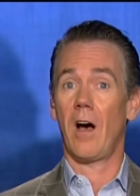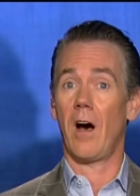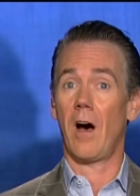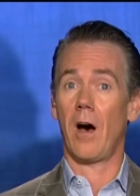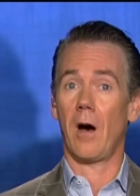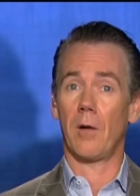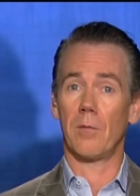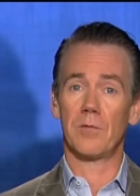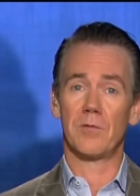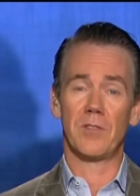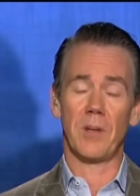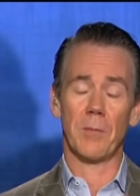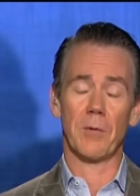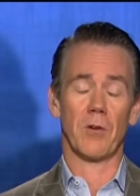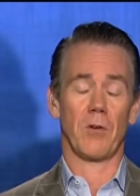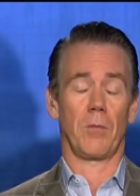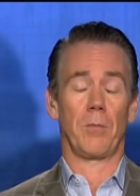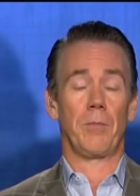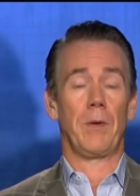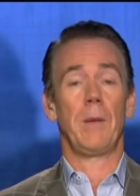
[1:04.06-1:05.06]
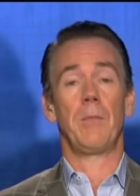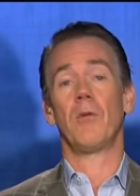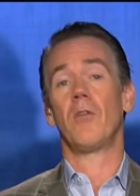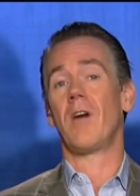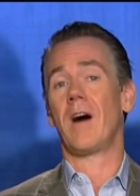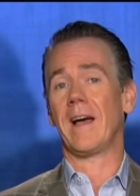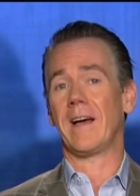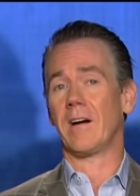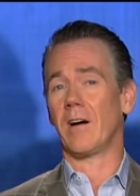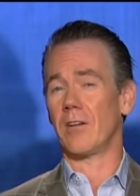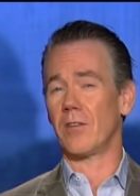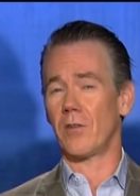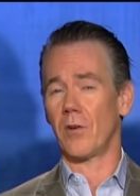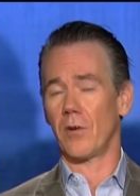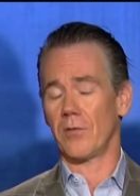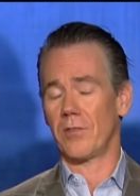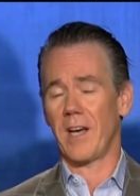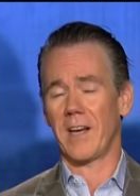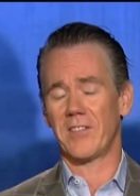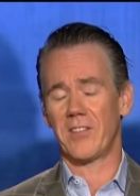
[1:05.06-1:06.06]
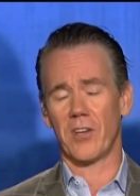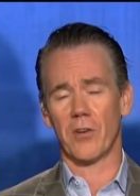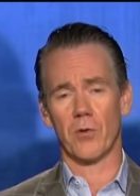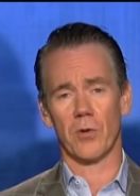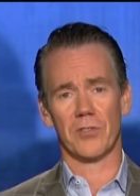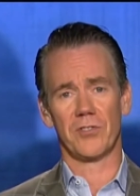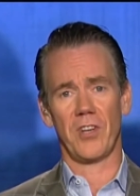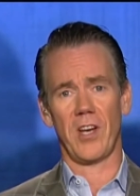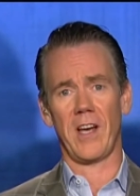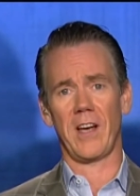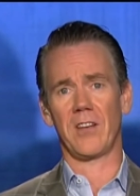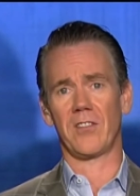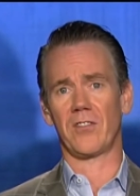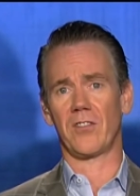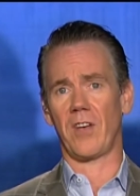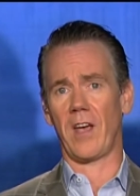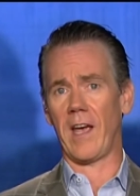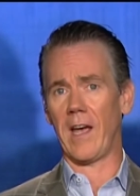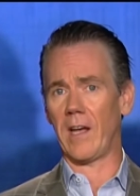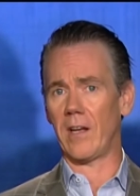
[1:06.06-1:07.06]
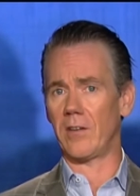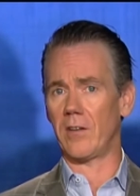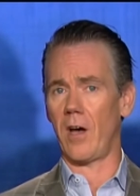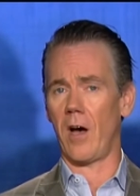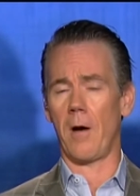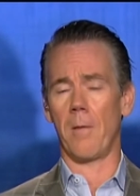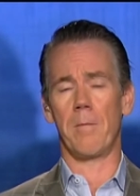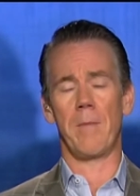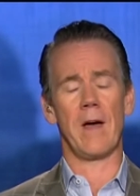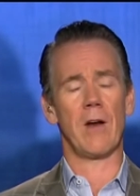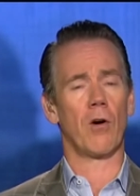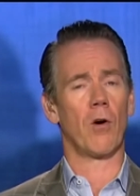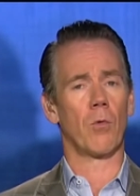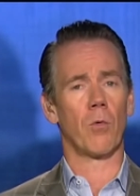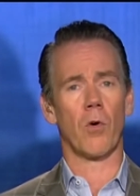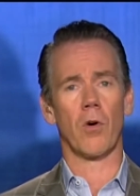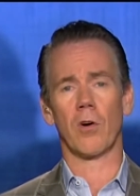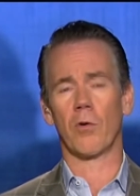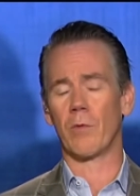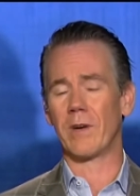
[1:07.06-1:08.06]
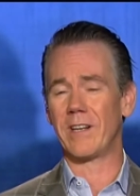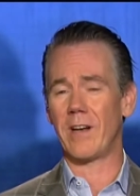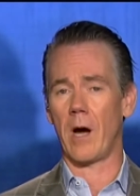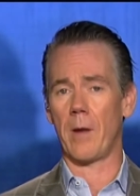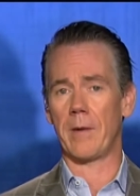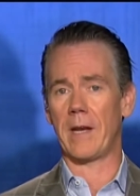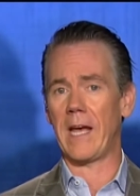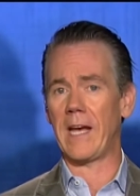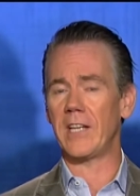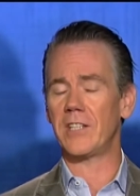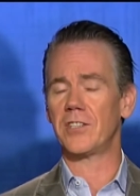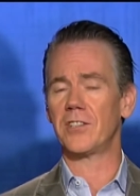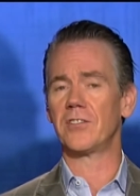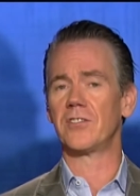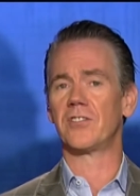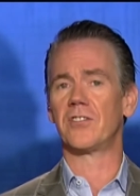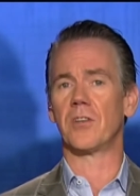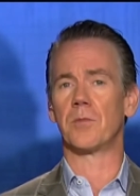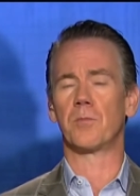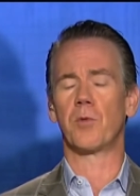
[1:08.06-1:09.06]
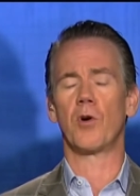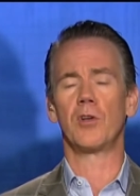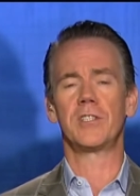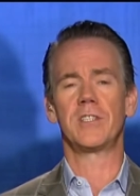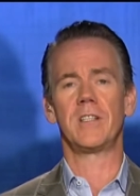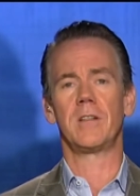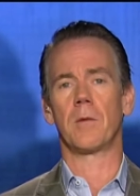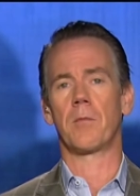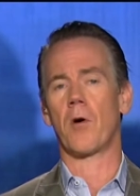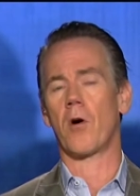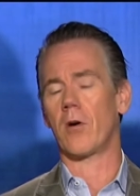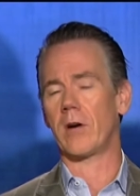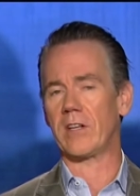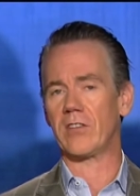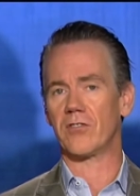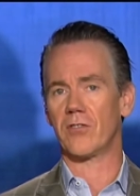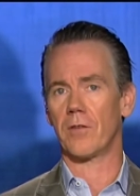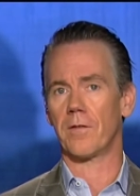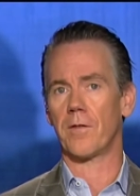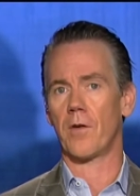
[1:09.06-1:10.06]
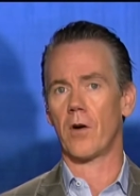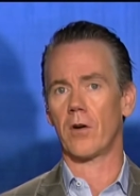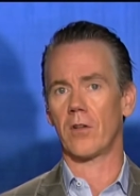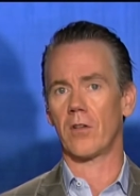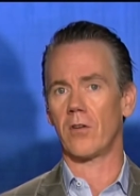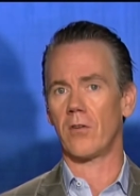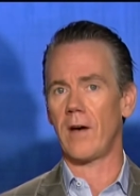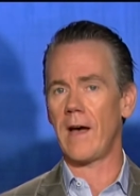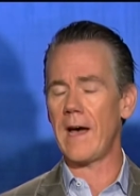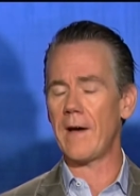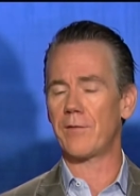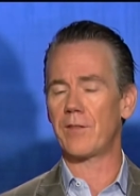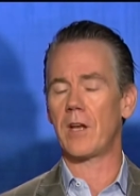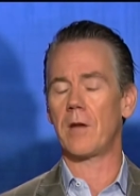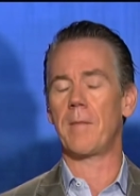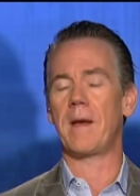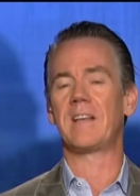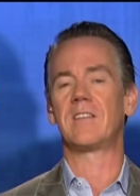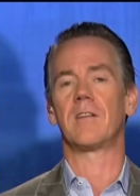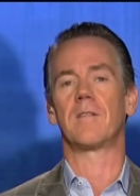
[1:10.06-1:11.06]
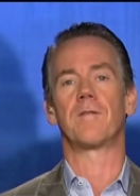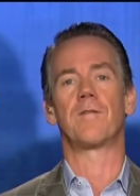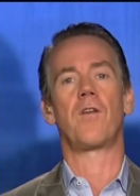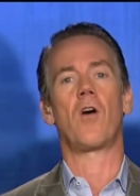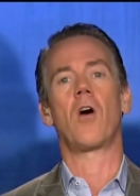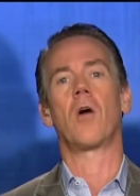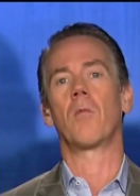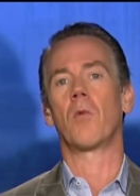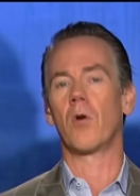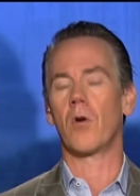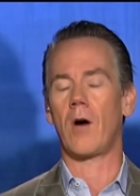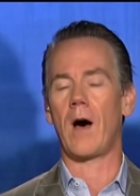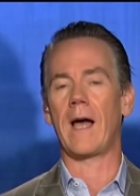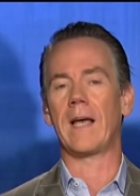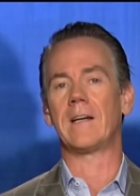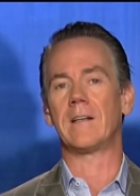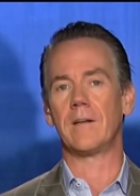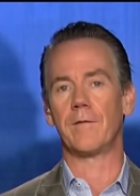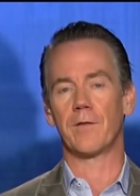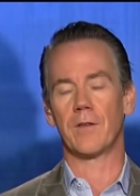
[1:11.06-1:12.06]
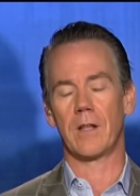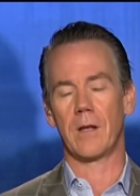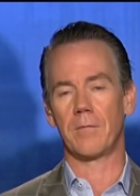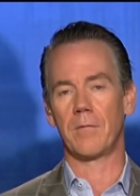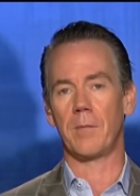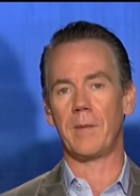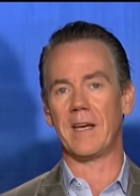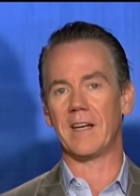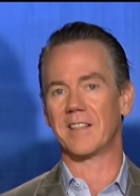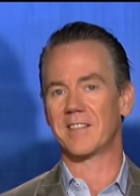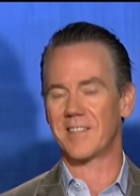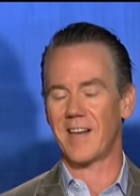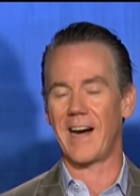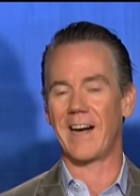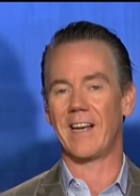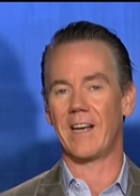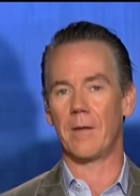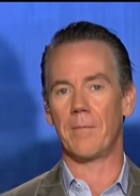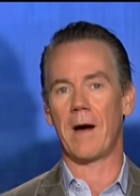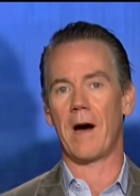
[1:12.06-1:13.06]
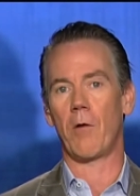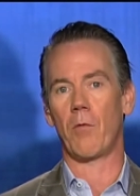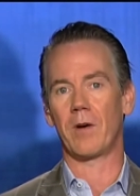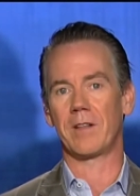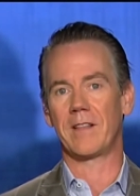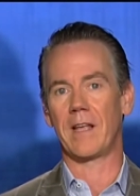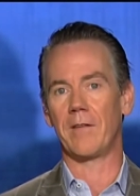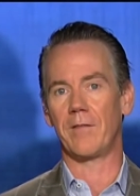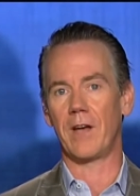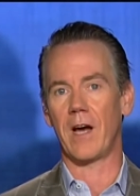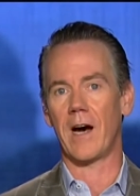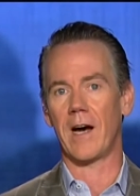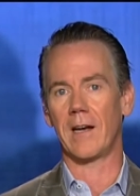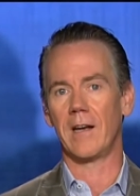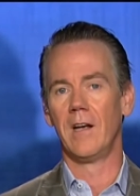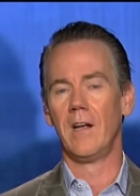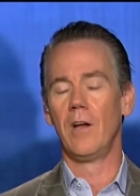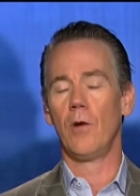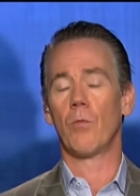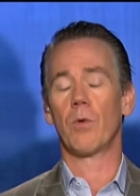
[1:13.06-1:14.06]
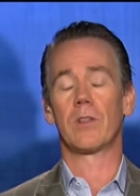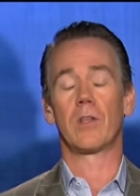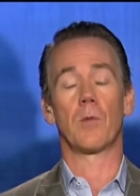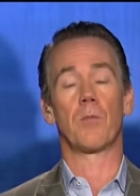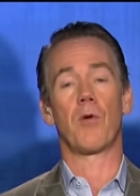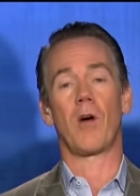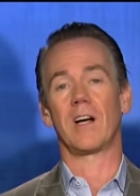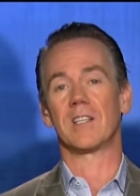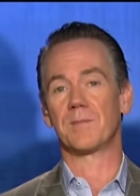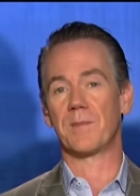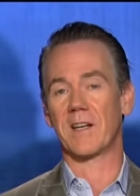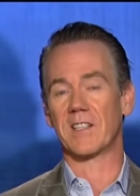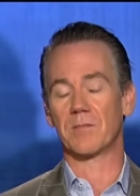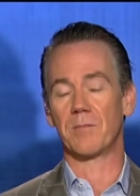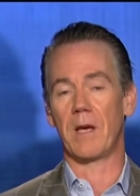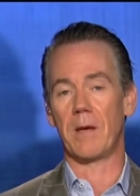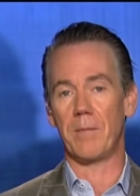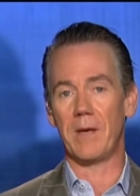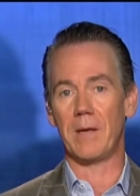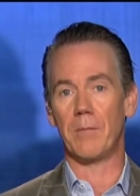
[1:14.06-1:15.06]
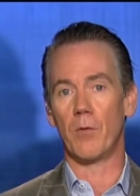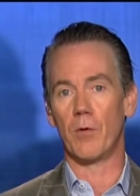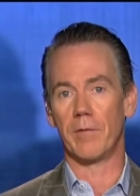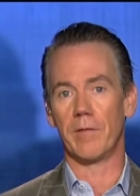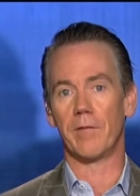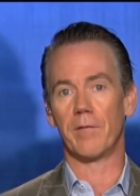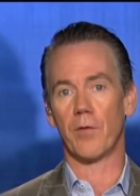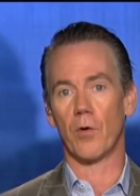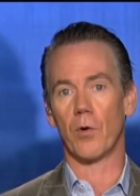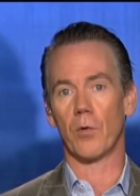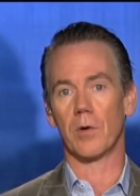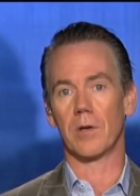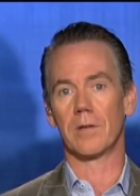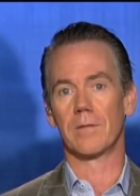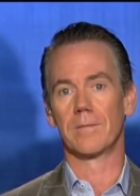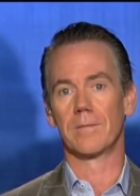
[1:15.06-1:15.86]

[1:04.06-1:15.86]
uh, Demo- people like uh, Ocasio Cortez and uh, Beto O'Rourke win nominations, they're pushing the party so far to the left that it makes it far more likely for them to be excited about what they've got, what their prospects may be moving forward.